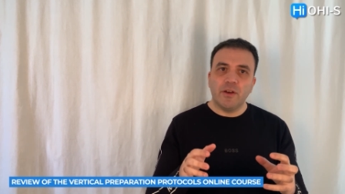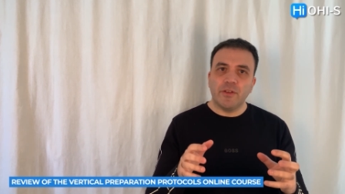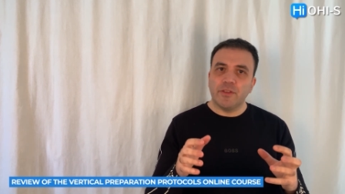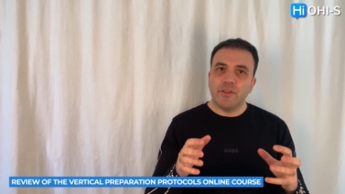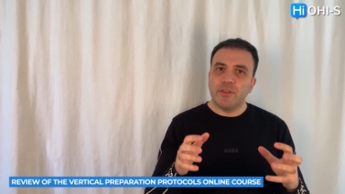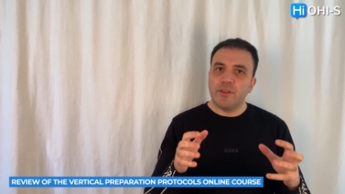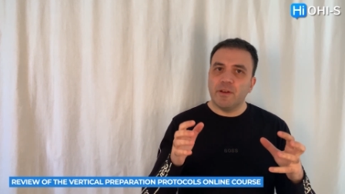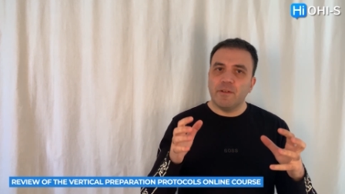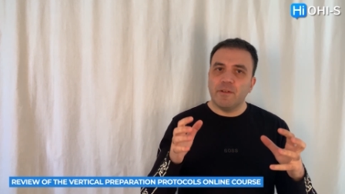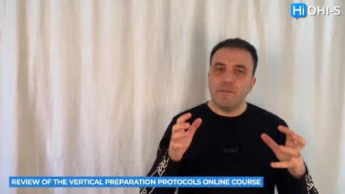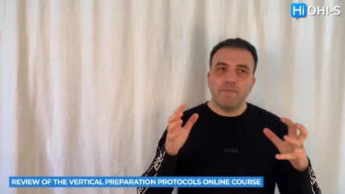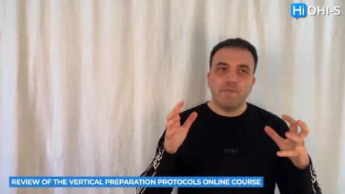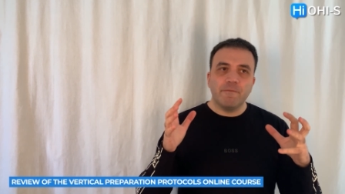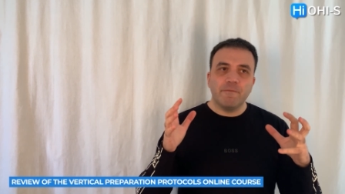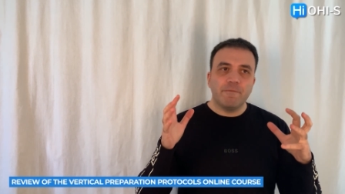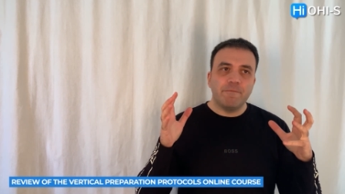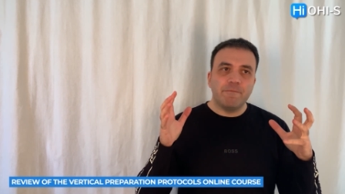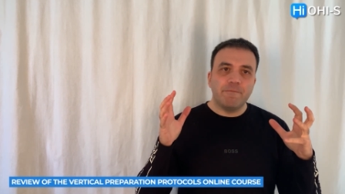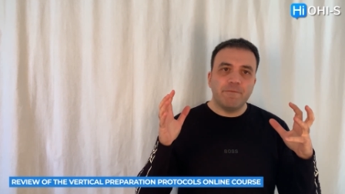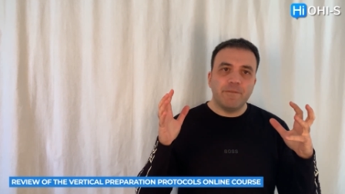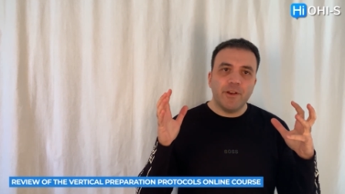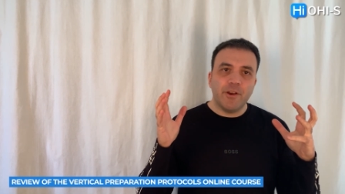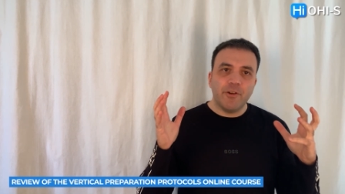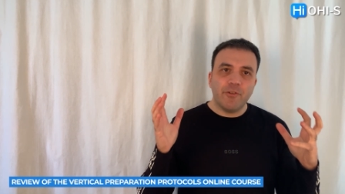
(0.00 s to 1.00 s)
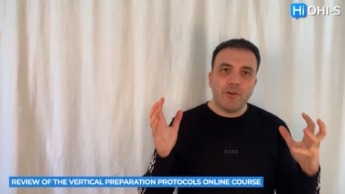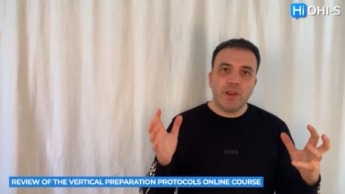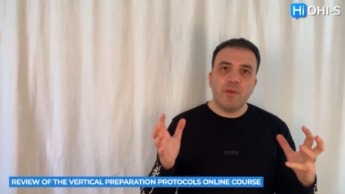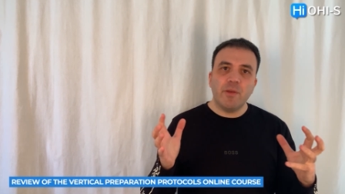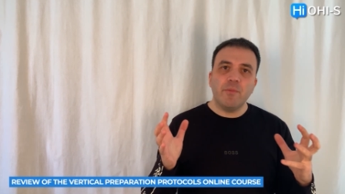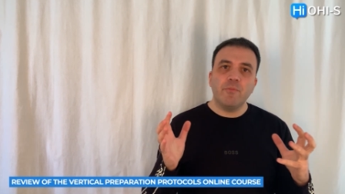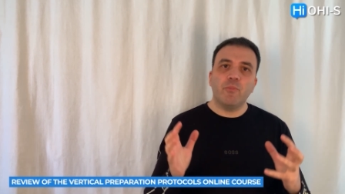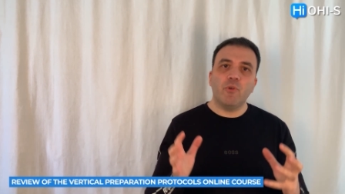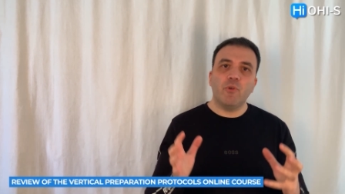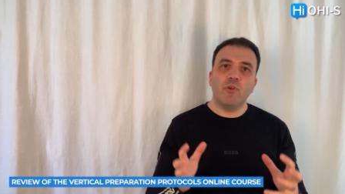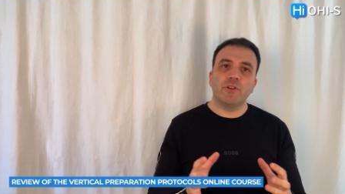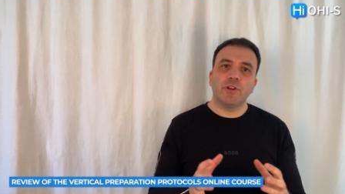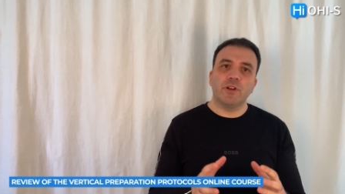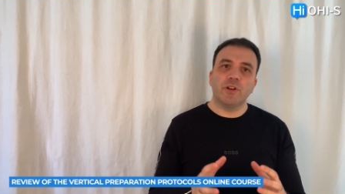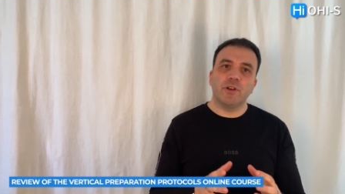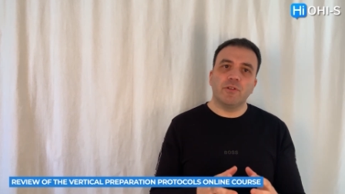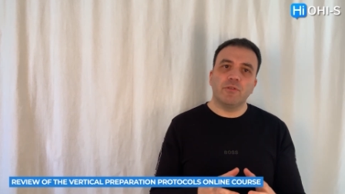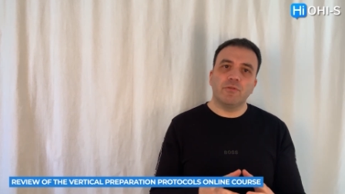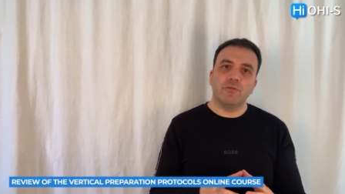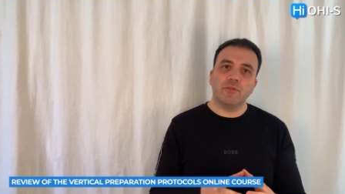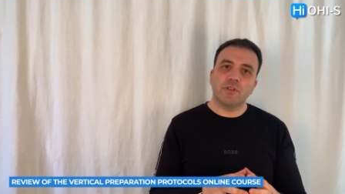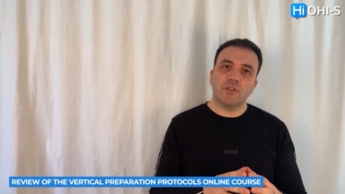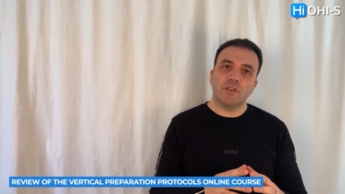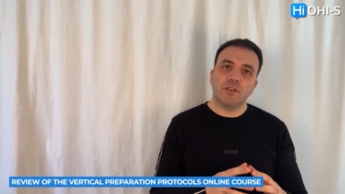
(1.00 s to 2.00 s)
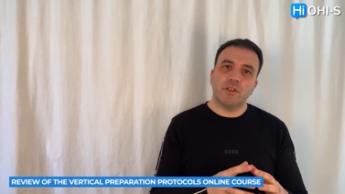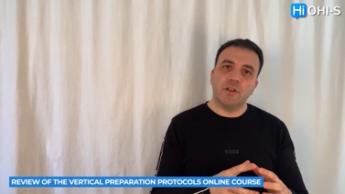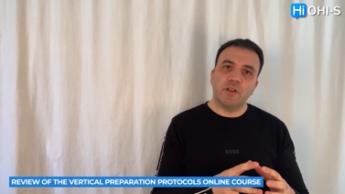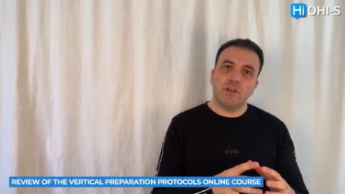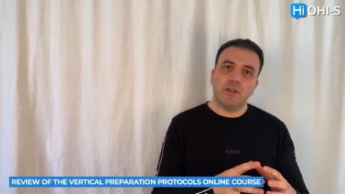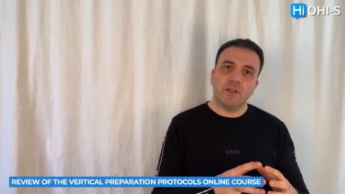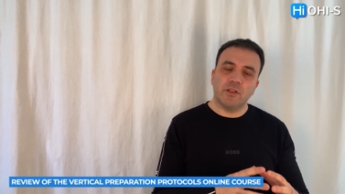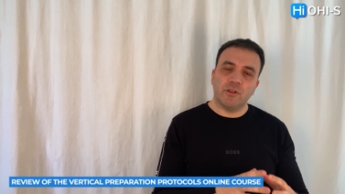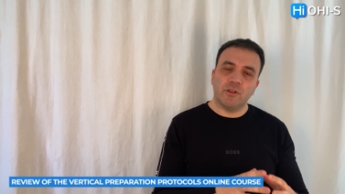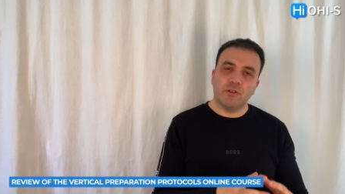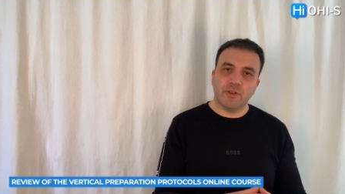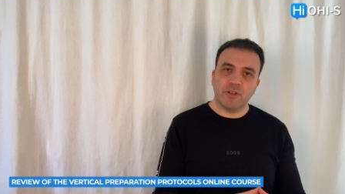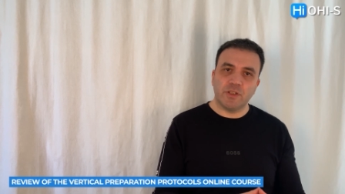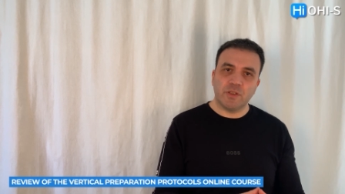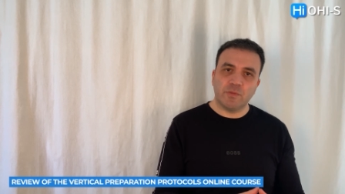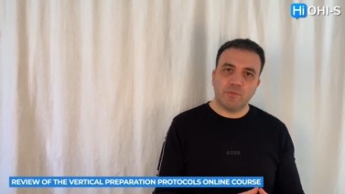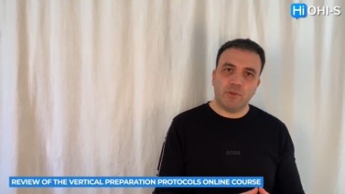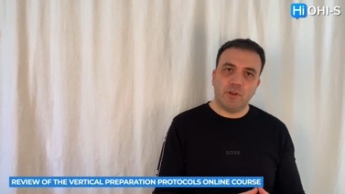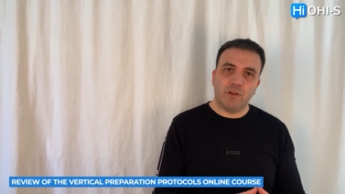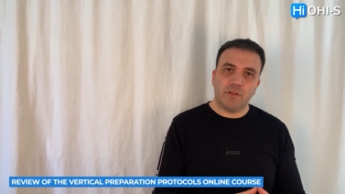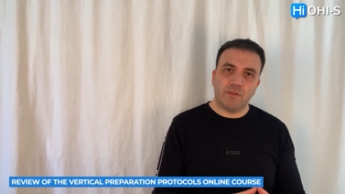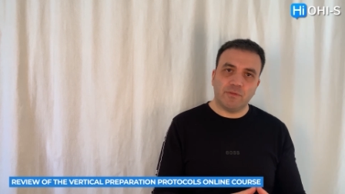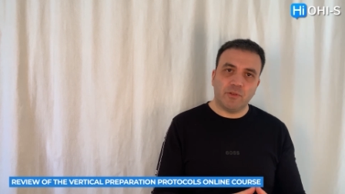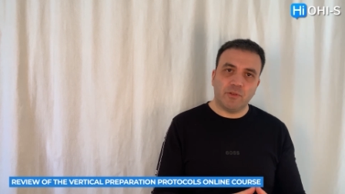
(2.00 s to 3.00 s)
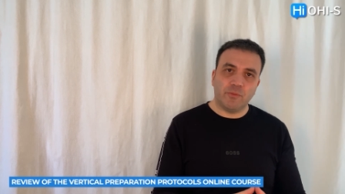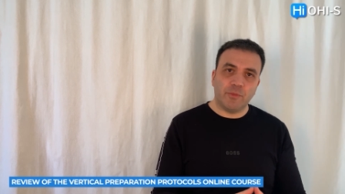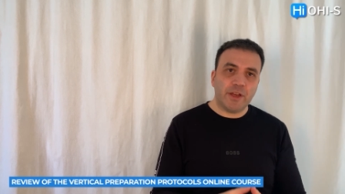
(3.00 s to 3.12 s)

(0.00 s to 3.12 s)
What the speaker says: the very important course on OHI-S platform.